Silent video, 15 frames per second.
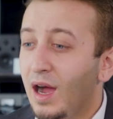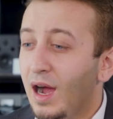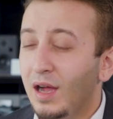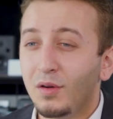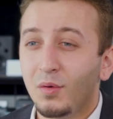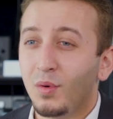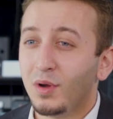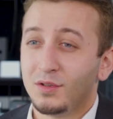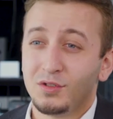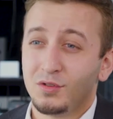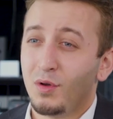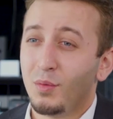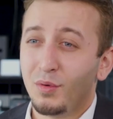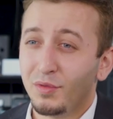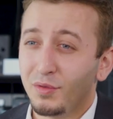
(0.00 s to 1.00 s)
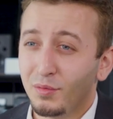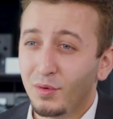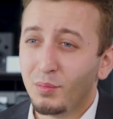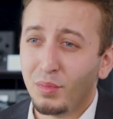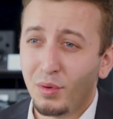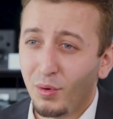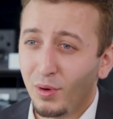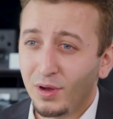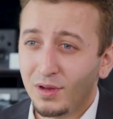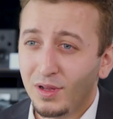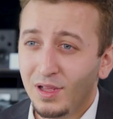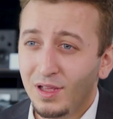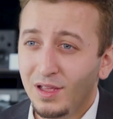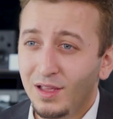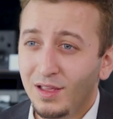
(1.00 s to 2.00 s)
I don't want to show up with a report
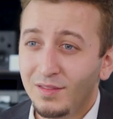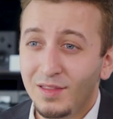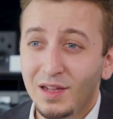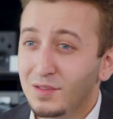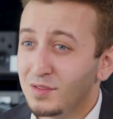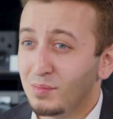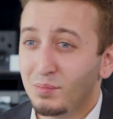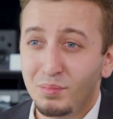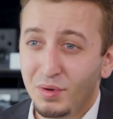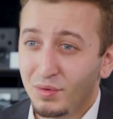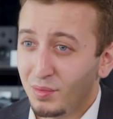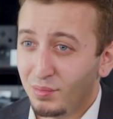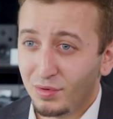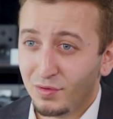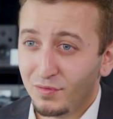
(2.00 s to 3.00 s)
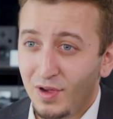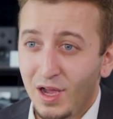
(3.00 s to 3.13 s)
that isn't bulletproof.